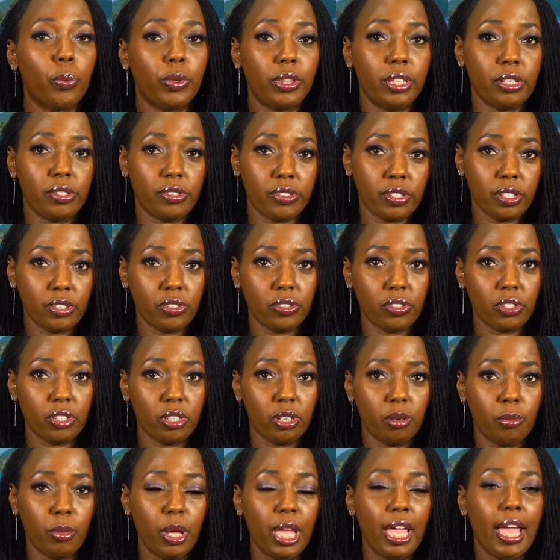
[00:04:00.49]
with the
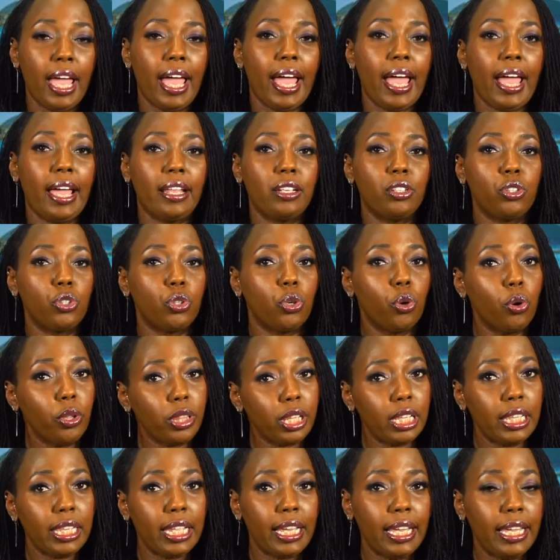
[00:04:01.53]
system and toe
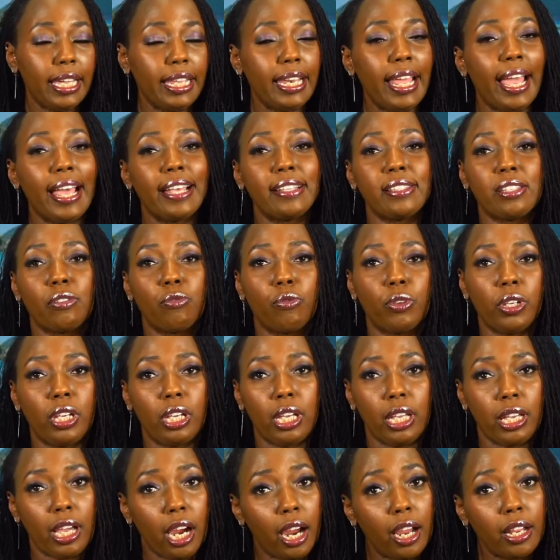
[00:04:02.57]
the line as it
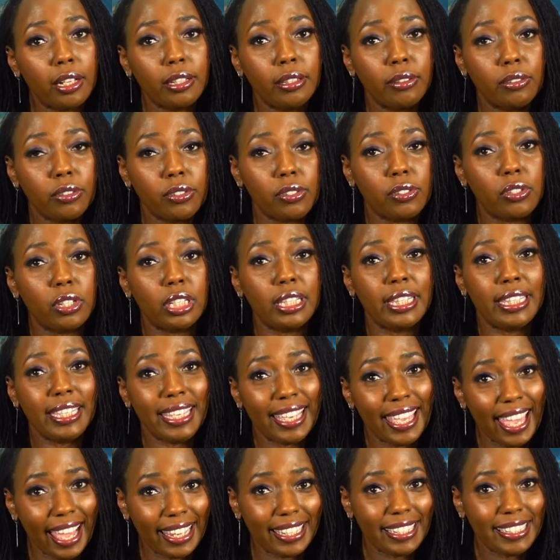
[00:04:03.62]
regards to
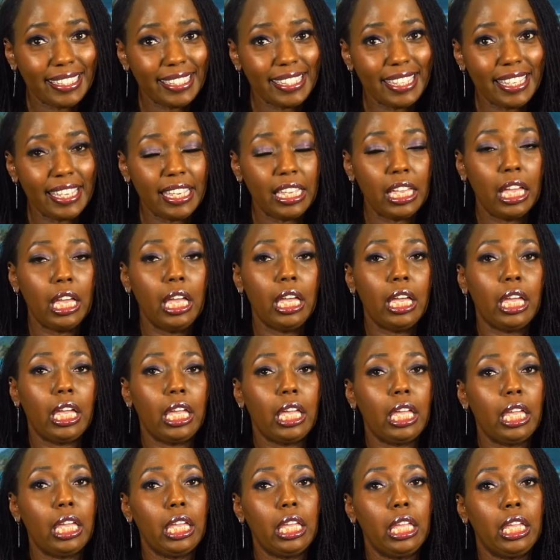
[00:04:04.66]
legality
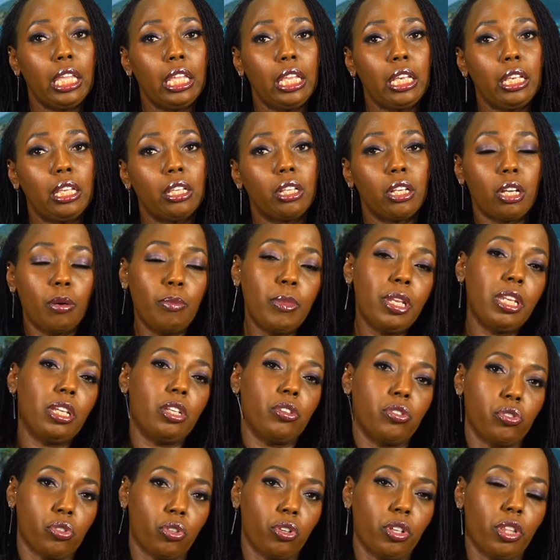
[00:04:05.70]
in
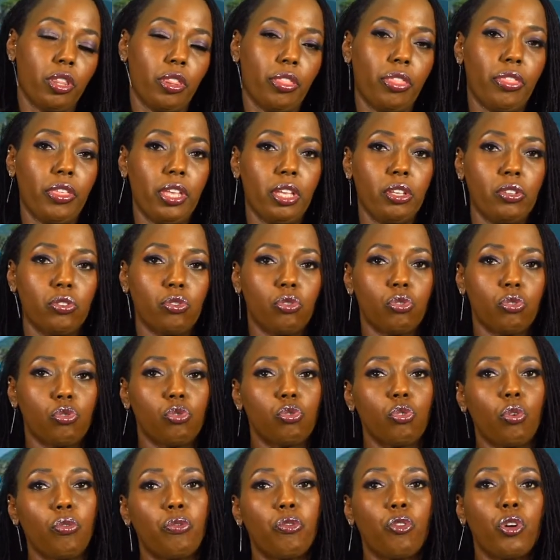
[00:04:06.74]
committing certain things.
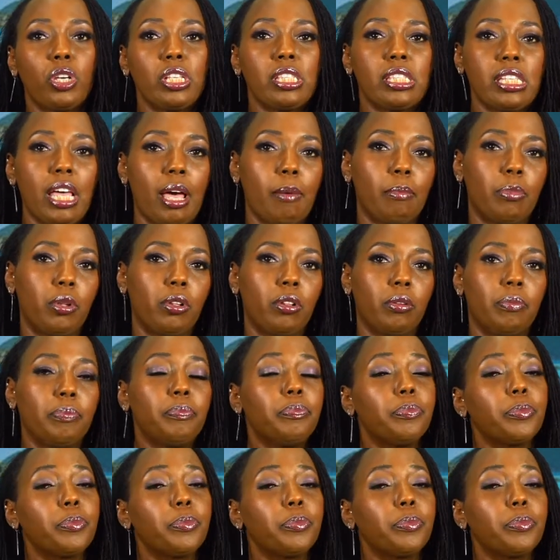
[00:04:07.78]
So for example,